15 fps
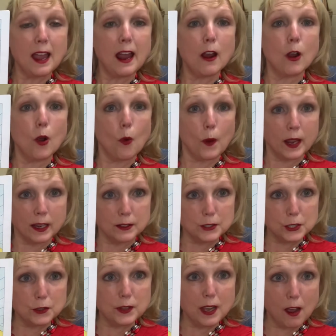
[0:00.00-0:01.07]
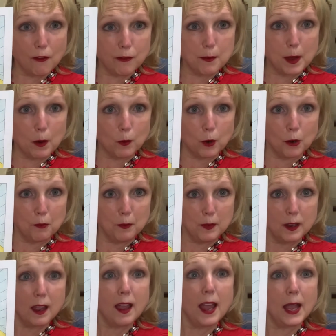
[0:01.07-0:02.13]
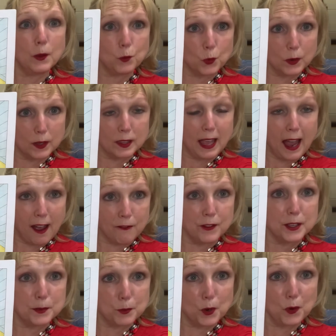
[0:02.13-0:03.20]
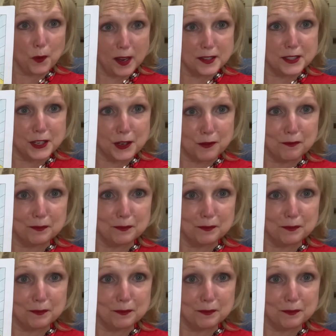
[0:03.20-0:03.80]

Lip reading: go into the alphabet room, and have this book read to you.